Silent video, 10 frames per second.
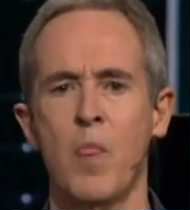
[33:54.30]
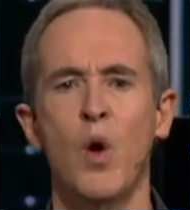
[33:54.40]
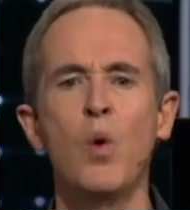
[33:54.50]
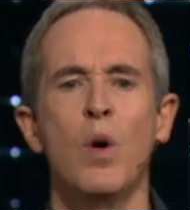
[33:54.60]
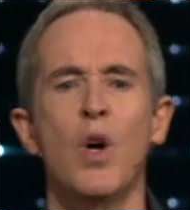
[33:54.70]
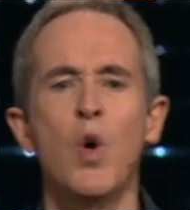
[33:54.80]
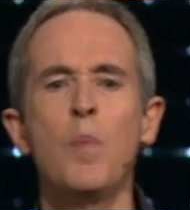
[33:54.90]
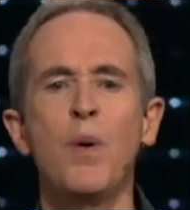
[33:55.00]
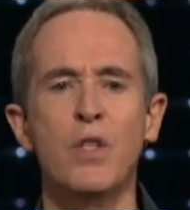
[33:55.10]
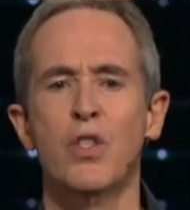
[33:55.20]
who
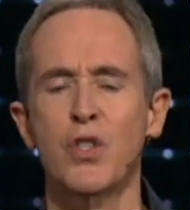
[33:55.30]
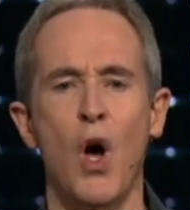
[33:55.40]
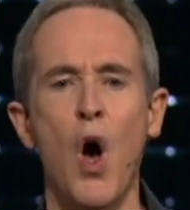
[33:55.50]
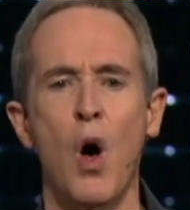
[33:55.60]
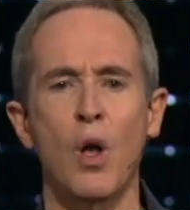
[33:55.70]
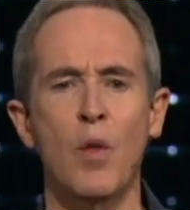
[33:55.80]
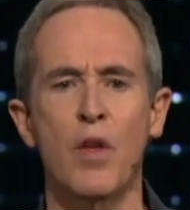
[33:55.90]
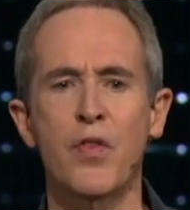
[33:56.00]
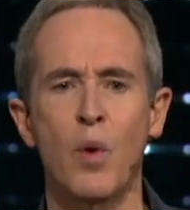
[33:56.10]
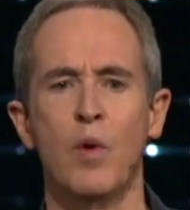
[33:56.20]
put Saul on
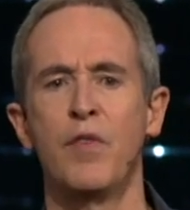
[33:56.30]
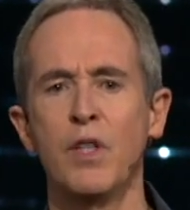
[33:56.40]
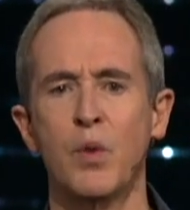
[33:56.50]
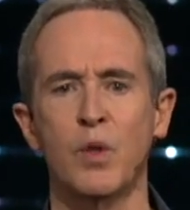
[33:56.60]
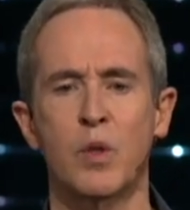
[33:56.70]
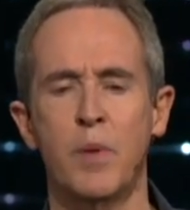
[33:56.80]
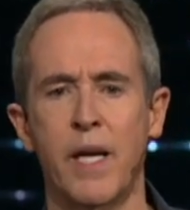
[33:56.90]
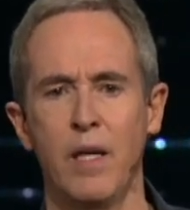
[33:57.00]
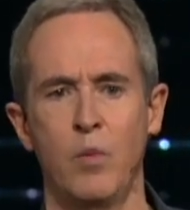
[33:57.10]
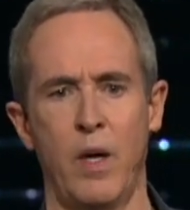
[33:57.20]
the throne of Israel to
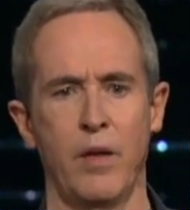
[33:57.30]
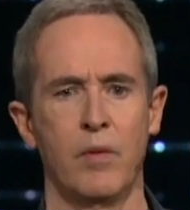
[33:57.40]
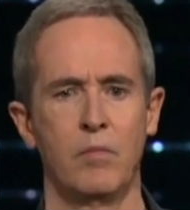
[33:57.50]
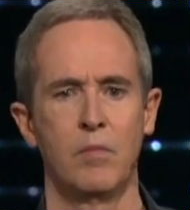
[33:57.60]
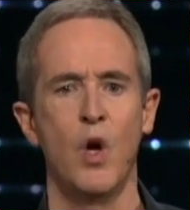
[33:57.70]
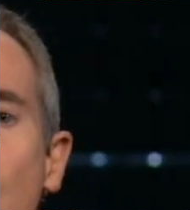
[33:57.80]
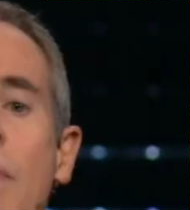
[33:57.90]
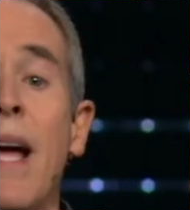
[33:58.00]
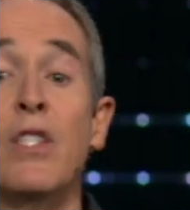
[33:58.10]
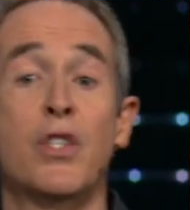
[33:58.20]
begin with? Who
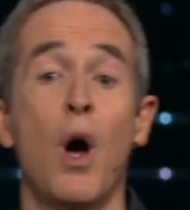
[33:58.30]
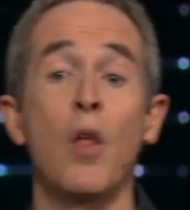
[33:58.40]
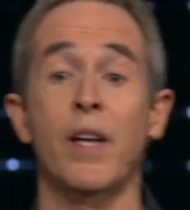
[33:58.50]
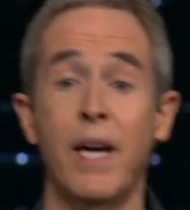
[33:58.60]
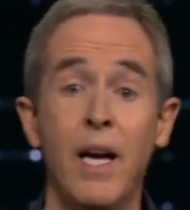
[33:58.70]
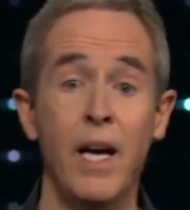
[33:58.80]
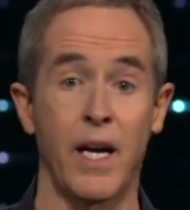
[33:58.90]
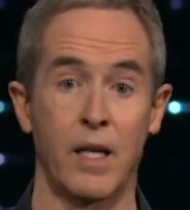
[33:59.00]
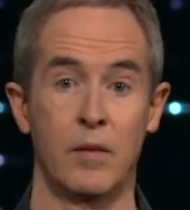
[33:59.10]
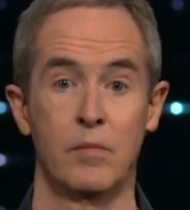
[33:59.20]
made Saul the
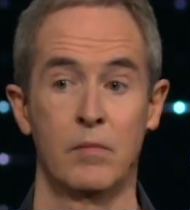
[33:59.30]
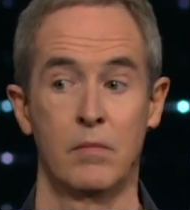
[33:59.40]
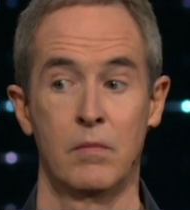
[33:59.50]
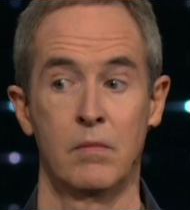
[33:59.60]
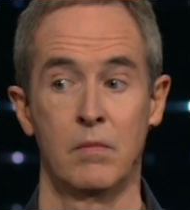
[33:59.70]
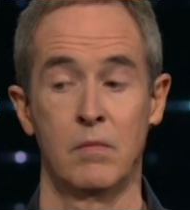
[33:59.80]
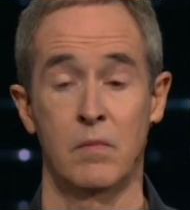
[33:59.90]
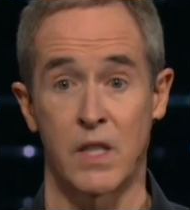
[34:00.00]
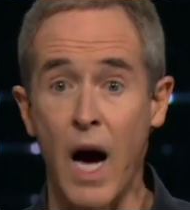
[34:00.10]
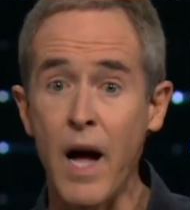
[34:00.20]
king?
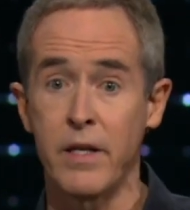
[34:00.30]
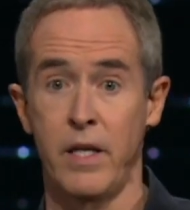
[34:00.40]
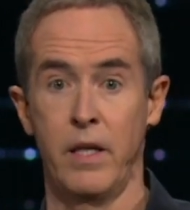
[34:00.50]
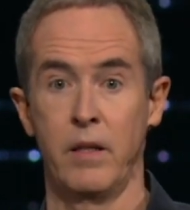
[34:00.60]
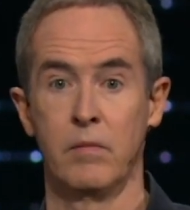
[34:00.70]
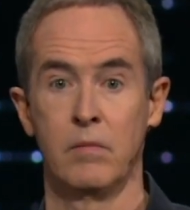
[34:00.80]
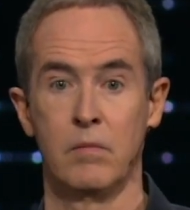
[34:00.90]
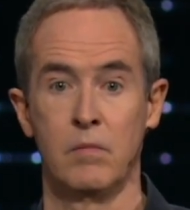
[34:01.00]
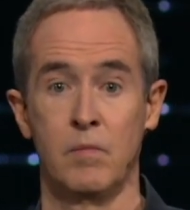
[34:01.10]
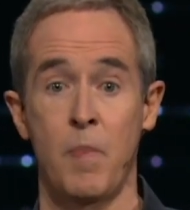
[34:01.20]
God did.
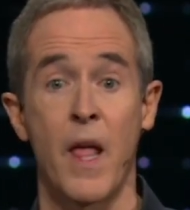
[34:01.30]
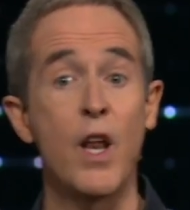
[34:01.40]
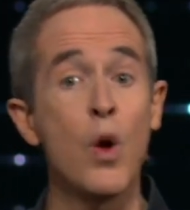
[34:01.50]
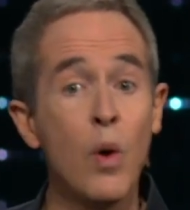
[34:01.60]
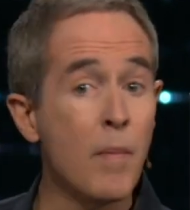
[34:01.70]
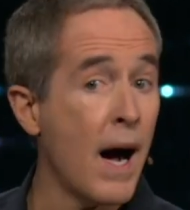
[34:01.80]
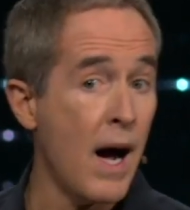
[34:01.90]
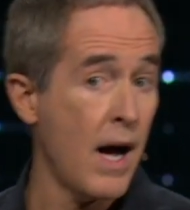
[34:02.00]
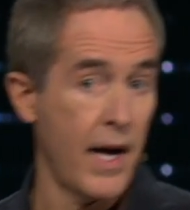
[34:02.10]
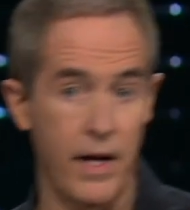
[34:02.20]
And who am
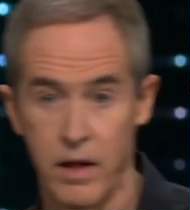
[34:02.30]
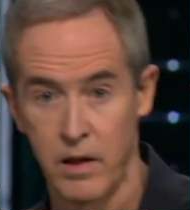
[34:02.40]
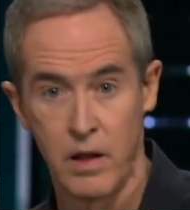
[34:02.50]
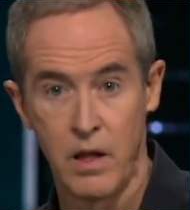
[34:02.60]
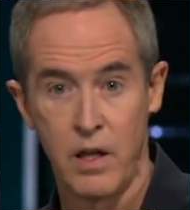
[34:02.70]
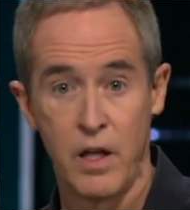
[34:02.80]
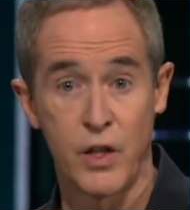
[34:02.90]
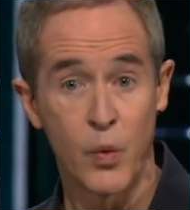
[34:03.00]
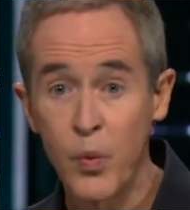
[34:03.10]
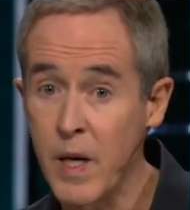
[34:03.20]
I
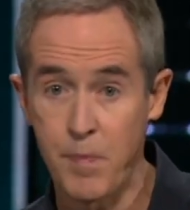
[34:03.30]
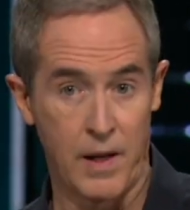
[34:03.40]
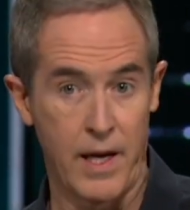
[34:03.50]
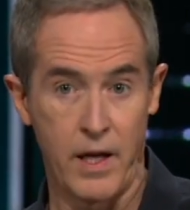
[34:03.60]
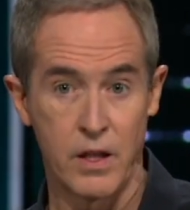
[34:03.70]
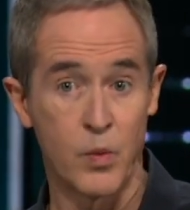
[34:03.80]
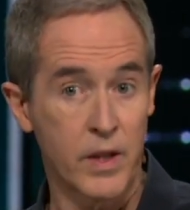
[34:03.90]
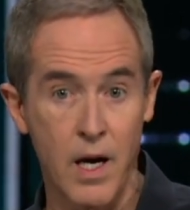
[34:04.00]
to replace what